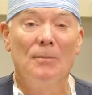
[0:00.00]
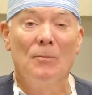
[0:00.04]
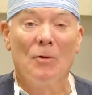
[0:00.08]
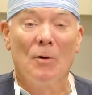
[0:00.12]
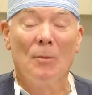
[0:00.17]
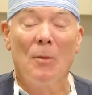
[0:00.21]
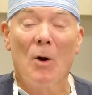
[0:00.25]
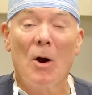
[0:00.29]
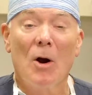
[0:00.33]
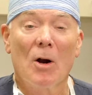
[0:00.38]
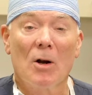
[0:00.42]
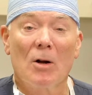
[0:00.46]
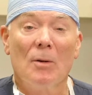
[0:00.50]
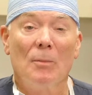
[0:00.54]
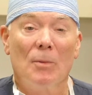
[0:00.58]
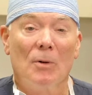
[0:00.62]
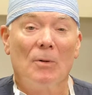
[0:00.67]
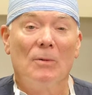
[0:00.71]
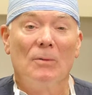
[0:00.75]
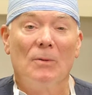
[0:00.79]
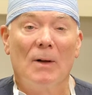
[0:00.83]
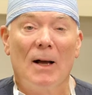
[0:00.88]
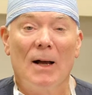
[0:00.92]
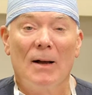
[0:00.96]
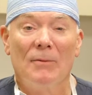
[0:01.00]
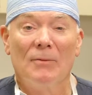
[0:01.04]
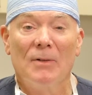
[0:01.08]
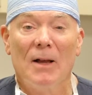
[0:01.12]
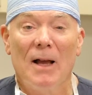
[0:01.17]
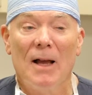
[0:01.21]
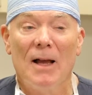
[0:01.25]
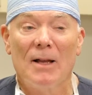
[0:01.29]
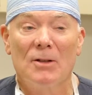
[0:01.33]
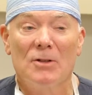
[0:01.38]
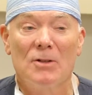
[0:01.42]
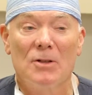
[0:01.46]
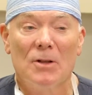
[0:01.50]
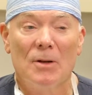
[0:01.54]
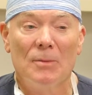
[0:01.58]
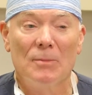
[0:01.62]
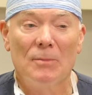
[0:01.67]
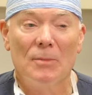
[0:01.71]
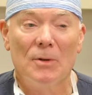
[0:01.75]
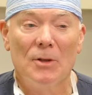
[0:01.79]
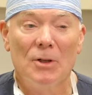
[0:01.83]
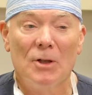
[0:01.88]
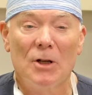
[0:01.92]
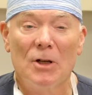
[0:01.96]
remarkable. I've had
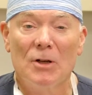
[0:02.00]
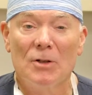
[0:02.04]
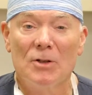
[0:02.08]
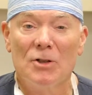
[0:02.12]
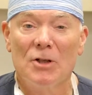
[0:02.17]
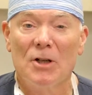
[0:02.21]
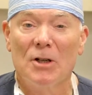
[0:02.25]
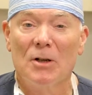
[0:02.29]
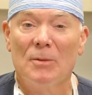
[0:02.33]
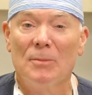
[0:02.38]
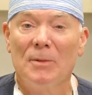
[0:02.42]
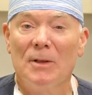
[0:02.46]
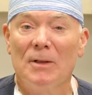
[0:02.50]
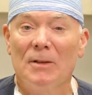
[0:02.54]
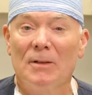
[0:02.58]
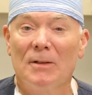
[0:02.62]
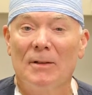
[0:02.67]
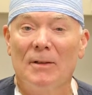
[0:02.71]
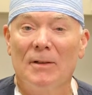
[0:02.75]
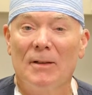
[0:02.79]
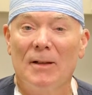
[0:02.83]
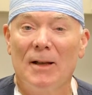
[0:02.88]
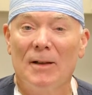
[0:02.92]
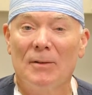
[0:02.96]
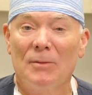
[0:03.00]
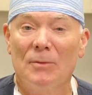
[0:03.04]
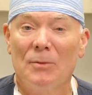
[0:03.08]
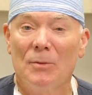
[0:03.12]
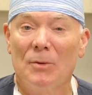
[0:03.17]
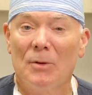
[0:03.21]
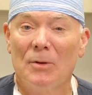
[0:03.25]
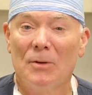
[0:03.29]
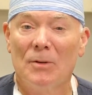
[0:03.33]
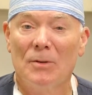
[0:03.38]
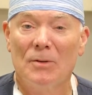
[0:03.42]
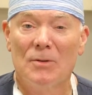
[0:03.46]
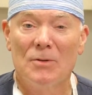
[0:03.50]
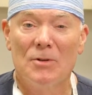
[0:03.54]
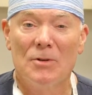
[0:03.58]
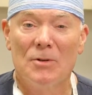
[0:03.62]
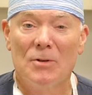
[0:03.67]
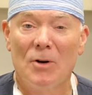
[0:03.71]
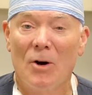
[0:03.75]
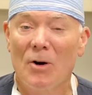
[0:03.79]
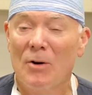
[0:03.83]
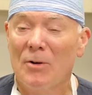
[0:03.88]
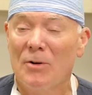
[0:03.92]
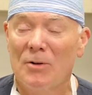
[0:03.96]
some young gentlemen that were
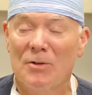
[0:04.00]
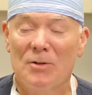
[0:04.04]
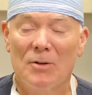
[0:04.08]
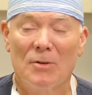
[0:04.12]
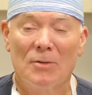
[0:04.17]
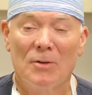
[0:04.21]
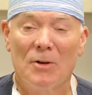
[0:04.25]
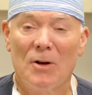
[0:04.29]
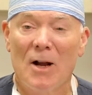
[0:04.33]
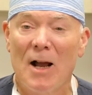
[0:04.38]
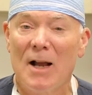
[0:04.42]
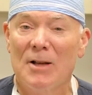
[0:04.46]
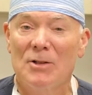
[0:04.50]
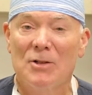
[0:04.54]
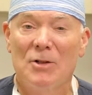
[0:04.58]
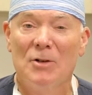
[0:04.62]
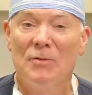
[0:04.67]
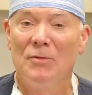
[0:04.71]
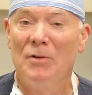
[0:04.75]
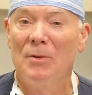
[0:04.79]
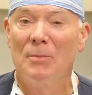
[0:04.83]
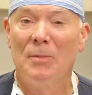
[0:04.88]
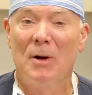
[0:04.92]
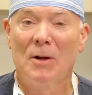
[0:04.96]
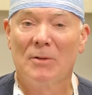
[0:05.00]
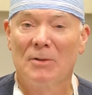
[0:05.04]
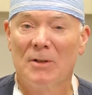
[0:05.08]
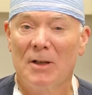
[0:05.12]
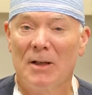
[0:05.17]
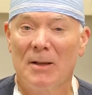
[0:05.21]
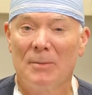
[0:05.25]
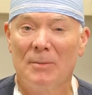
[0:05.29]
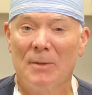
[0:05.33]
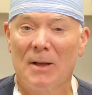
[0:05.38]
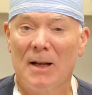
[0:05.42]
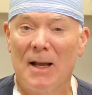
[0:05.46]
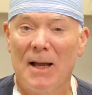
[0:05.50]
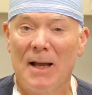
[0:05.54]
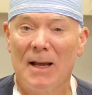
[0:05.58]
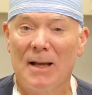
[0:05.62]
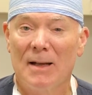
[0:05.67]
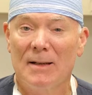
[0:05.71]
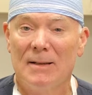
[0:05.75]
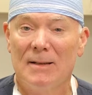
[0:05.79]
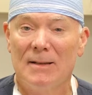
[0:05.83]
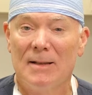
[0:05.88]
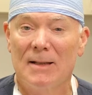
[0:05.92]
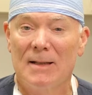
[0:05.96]
starters on their high school football team that
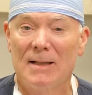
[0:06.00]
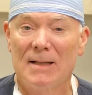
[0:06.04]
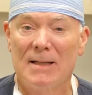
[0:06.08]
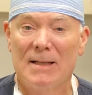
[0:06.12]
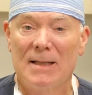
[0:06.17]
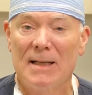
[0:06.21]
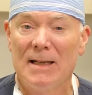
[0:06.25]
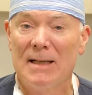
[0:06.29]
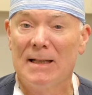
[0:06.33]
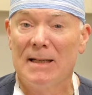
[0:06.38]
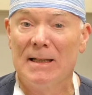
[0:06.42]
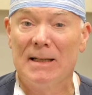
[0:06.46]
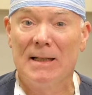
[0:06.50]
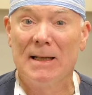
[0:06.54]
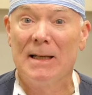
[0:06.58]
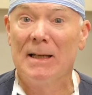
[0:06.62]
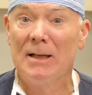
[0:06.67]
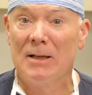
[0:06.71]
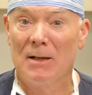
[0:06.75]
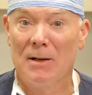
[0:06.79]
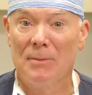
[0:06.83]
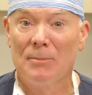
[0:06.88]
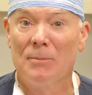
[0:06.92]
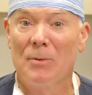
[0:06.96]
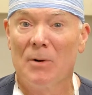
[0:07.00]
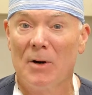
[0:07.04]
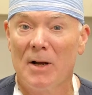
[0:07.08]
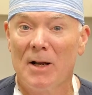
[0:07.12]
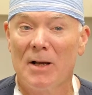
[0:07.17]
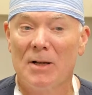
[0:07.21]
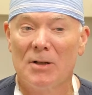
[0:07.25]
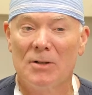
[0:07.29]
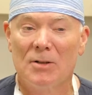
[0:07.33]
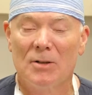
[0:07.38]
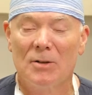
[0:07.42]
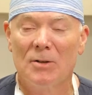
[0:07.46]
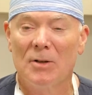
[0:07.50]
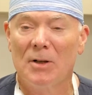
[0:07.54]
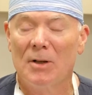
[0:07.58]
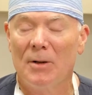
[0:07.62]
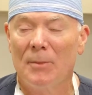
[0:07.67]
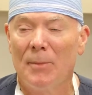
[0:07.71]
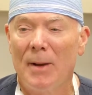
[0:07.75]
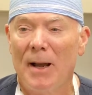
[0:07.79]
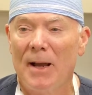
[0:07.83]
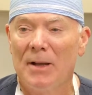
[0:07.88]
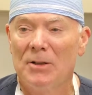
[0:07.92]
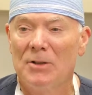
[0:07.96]
had C to D cup breasts, so you can
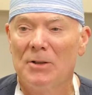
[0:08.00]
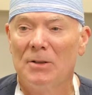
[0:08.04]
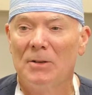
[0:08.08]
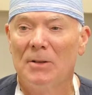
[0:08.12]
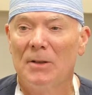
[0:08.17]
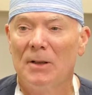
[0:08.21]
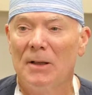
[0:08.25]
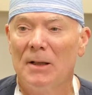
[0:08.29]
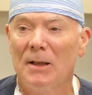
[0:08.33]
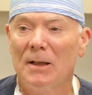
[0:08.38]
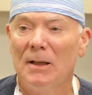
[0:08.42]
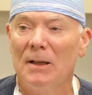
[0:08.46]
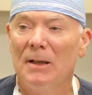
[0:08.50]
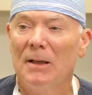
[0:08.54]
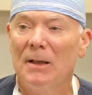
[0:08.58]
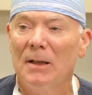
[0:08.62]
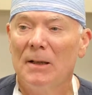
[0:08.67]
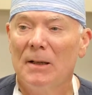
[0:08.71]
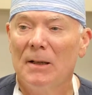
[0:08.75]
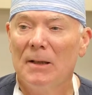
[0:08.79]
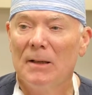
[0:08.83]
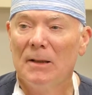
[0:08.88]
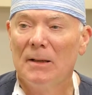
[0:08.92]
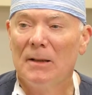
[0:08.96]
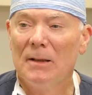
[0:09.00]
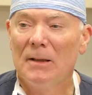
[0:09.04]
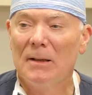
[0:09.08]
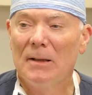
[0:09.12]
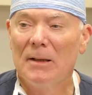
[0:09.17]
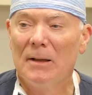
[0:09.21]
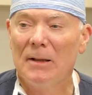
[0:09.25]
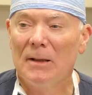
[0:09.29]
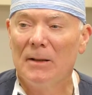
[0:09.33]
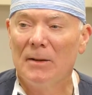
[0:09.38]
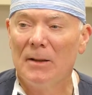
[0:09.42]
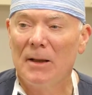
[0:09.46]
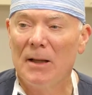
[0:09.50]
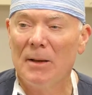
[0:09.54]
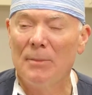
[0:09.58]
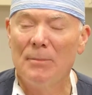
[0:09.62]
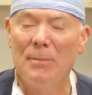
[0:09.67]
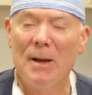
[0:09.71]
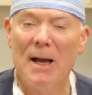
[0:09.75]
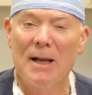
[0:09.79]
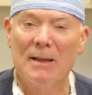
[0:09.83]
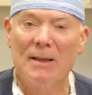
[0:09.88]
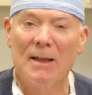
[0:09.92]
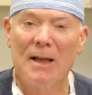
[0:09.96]
imagine the
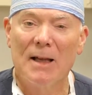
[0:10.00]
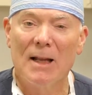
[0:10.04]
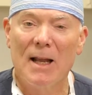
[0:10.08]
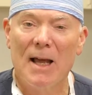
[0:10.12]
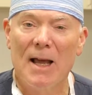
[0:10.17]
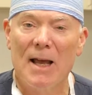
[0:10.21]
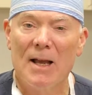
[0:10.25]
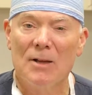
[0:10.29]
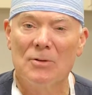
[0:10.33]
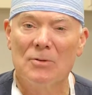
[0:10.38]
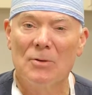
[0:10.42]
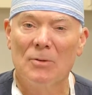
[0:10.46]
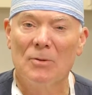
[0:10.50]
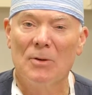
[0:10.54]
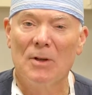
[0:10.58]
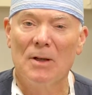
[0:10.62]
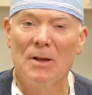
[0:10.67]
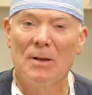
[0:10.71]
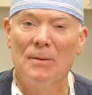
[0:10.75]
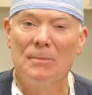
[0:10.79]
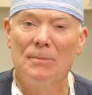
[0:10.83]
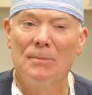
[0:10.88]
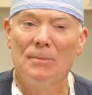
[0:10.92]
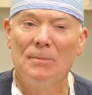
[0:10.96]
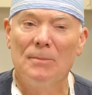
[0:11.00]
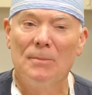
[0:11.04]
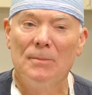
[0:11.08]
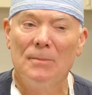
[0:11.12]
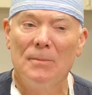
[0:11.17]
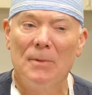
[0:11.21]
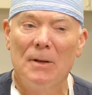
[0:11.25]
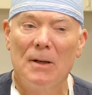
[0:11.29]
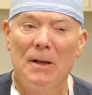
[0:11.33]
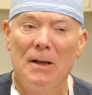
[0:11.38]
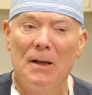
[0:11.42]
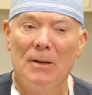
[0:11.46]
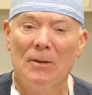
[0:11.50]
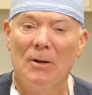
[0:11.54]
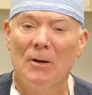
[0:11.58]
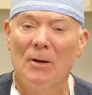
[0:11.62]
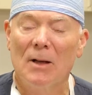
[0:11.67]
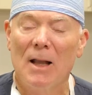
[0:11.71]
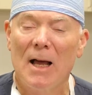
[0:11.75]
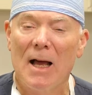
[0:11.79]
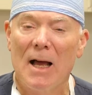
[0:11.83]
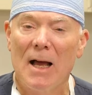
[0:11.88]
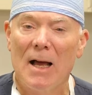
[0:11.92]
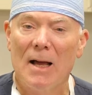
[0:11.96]
impact that has on them in their
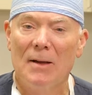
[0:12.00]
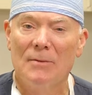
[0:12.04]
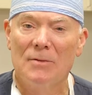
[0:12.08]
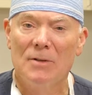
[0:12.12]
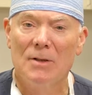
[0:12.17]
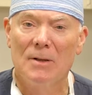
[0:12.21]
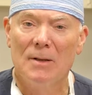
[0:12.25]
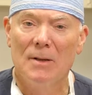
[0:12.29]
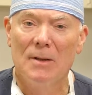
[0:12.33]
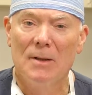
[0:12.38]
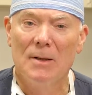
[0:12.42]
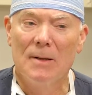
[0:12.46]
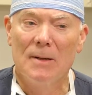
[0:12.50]
lives.